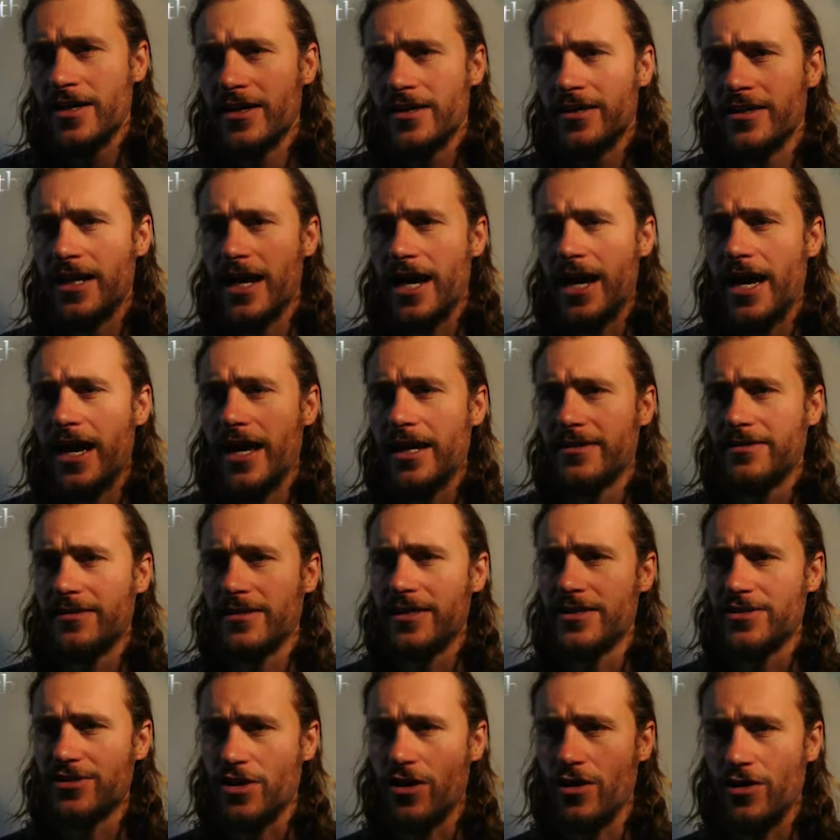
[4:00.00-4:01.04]
that
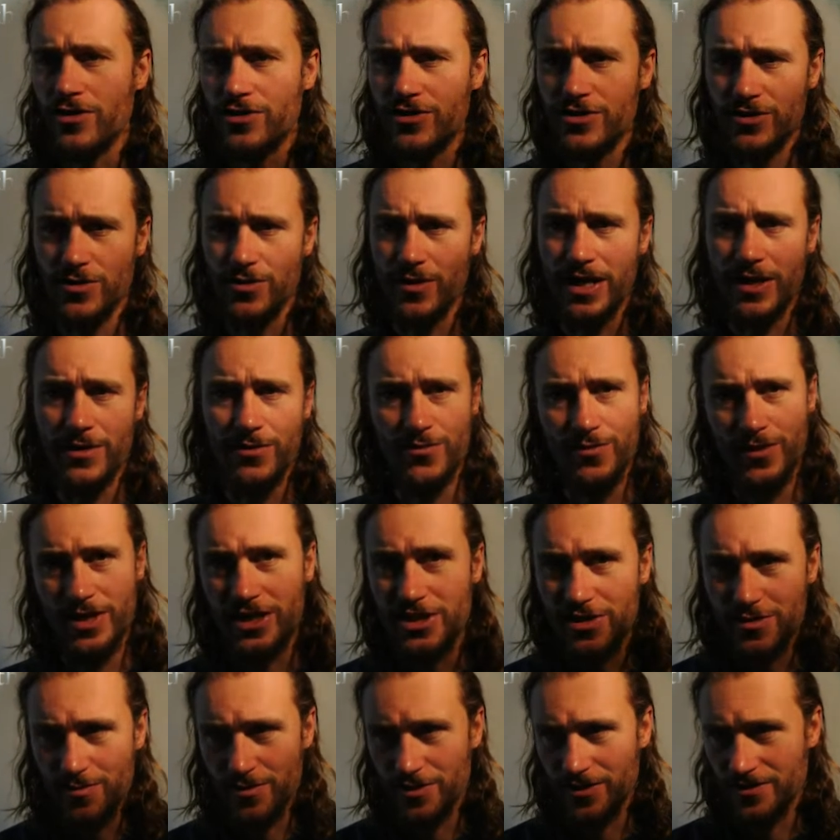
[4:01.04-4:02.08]
is also
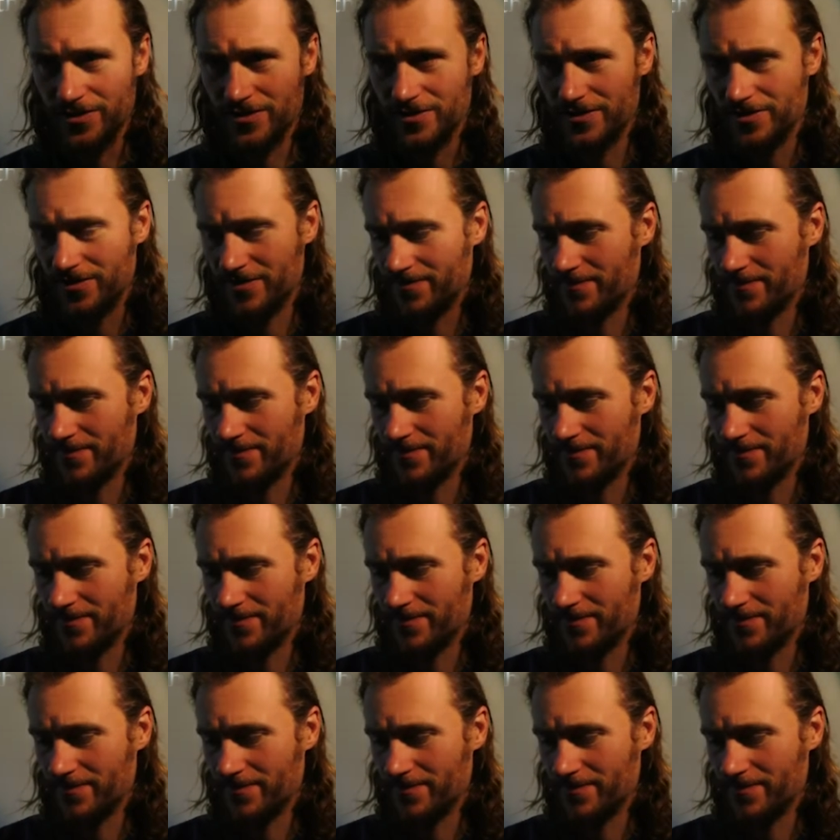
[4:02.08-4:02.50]
enrichment.